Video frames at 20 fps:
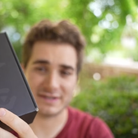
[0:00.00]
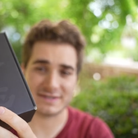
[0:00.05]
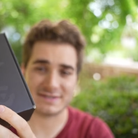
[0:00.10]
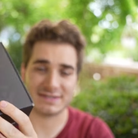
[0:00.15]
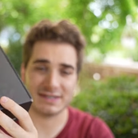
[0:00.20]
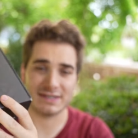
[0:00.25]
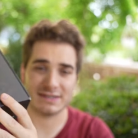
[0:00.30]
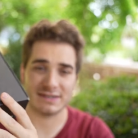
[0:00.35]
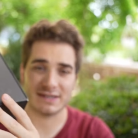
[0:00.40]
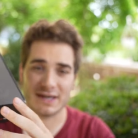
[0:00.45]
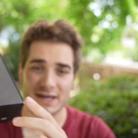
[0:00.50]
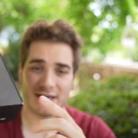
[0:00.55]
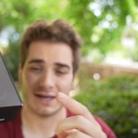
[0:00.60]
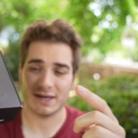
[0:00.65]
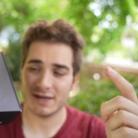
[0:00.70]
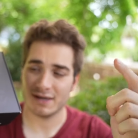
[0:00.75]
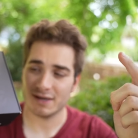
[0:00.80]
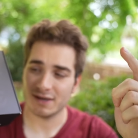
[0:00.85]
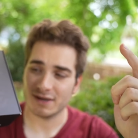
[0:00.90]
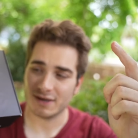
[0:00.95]
and see the
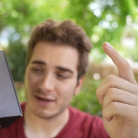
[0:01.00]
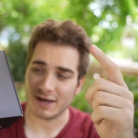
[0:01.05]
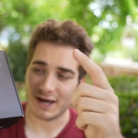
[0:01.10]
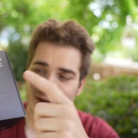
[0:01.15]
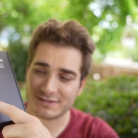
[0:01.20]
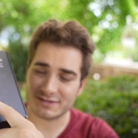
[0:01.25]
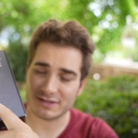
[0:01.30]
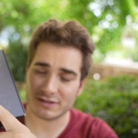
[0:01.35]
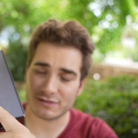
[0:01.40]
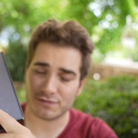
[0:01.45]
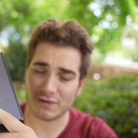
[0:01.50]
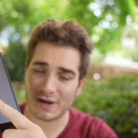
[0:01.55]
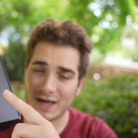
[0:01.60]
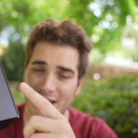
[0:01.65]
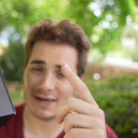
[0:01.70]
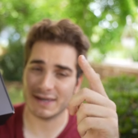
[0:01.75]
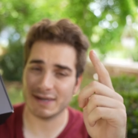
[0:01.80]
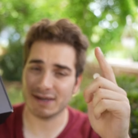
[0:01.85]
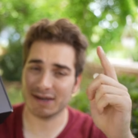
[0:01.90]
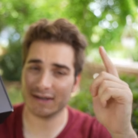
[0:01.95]

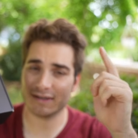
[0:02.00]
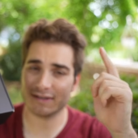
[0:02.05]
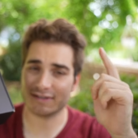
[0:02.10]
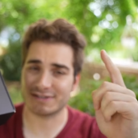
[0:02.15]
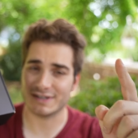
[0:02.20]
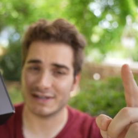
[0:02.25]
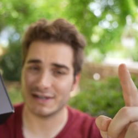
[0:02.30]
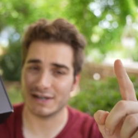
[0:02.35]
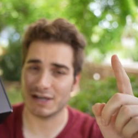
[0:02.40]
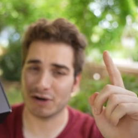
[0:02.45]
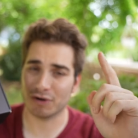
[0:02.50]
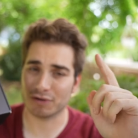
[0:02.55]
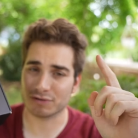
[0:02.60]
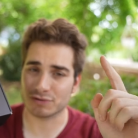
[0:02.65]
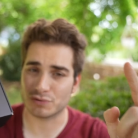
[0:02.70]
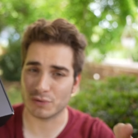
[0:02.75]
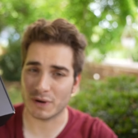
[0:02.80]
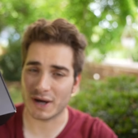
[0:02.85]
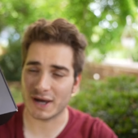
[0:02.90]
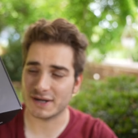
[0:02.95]
Axisflying Cineon
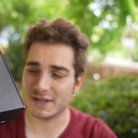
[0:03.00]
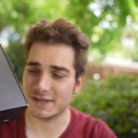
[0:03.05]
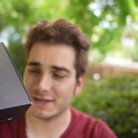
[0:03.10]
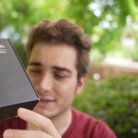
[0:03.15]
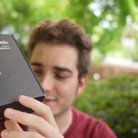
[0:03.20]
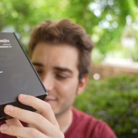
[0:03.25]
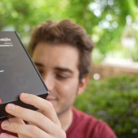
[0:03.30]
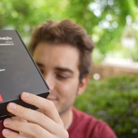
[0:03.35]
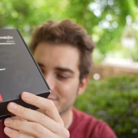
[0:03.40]
20